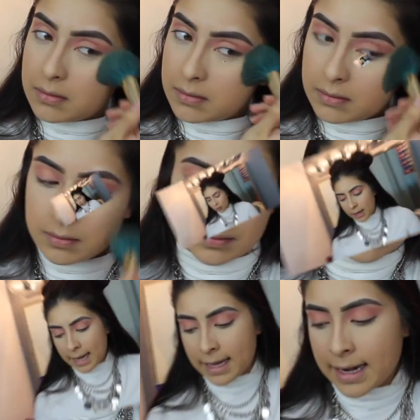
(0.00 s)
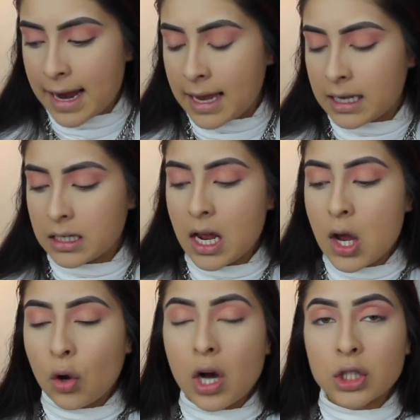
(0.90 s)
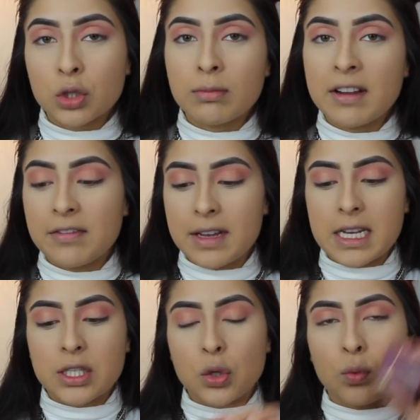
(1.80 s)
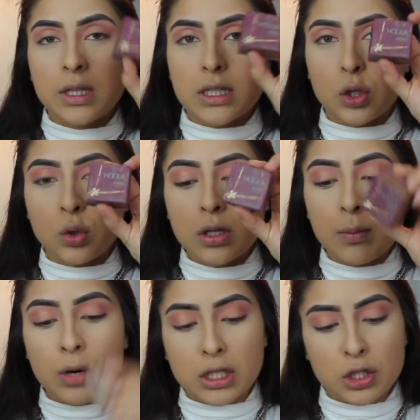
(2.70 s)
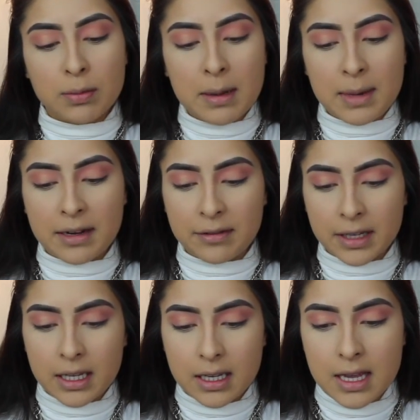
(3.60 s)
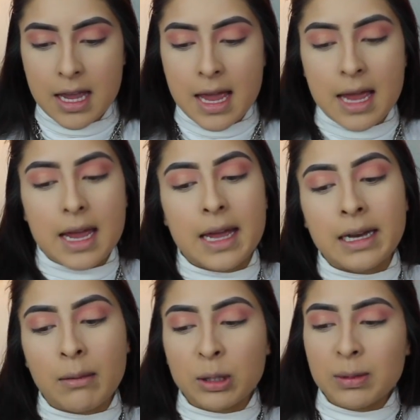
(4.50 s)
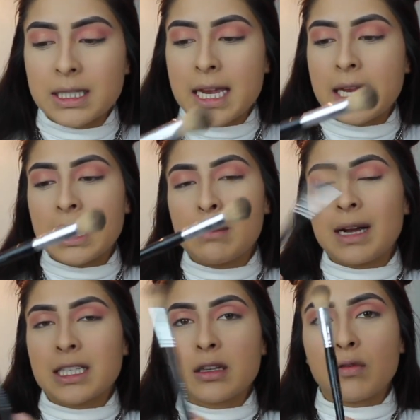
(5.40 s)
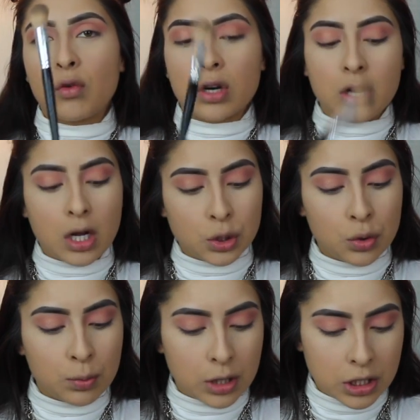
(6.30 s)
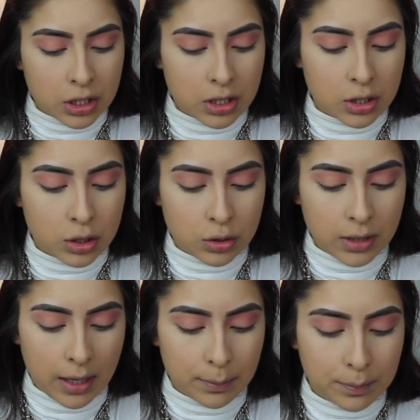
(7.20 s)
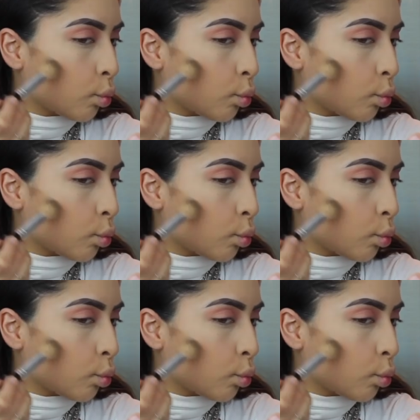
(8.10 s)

I'm going to go ahead and contour my face with the Hoola Bronzer by Benefit, and I'm going to be taking my Sephora contour brush to do that.